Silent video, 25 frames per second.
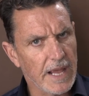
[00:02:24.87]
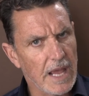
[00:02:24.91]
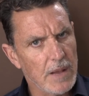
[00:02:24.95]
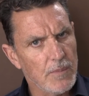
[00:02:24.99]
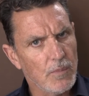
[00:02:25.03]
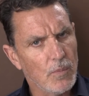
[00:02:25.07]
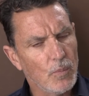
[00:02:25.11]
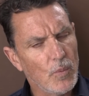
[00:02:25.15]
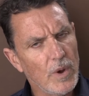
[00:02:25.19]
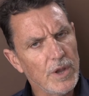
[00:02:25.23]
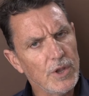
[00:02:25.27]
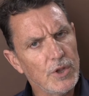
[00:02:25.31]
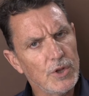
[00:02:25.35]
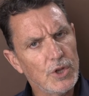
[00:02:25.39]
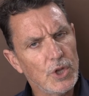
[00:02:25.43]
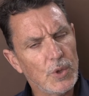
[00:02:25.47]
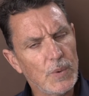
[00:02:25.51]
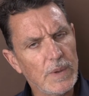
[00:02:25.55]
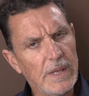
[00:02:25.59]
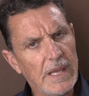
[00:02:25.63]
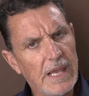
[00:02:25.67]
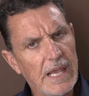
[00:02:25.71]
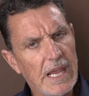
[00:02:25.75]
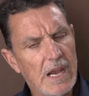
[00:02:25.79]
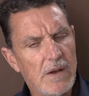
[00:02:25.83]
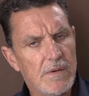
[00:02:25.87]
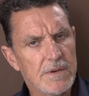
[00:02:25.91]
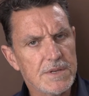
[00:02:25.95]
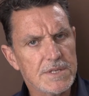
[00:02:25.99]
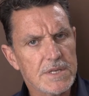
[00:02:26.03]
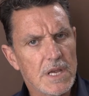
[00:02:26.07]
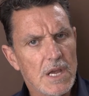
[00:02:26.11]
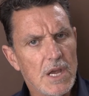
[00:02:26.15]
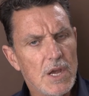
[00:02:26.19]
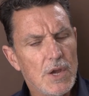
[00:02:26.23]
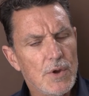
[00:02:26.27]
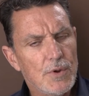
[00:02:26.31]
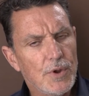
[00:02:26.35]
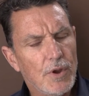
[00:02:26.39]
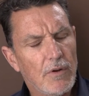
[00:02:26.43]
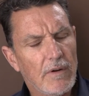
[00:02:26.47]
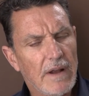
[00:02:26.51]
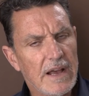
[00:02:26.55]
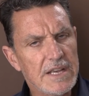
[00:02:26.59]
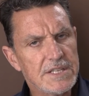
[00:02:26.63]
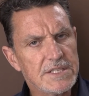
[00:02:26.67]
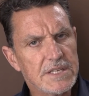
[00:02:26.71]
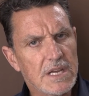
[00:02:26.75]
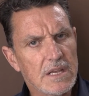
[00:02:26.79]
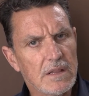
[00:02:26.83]
And what you're doing here is you're
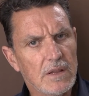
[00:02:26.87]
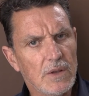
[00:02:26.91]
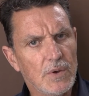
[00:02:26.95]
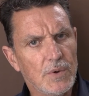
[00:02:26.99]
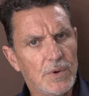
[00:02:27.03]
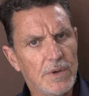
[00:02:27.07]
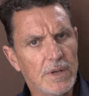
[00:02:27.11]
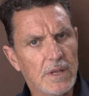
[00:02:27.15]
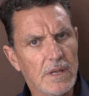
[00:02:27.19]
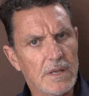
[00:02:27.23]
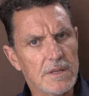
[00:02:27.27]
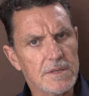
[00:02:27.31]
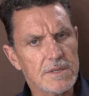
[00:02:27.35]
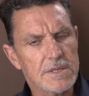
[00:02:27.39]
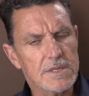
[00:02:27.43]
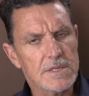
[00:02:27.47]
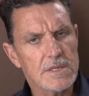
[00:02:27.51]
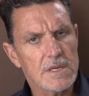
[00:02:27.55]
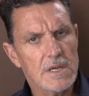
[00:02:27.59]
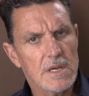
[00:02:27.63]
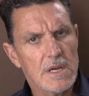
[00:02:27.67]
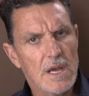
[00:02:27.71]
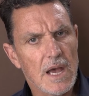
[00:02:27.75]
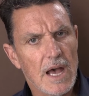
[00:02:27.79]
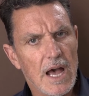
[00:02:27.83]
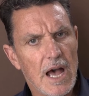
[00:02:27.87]
asking the audience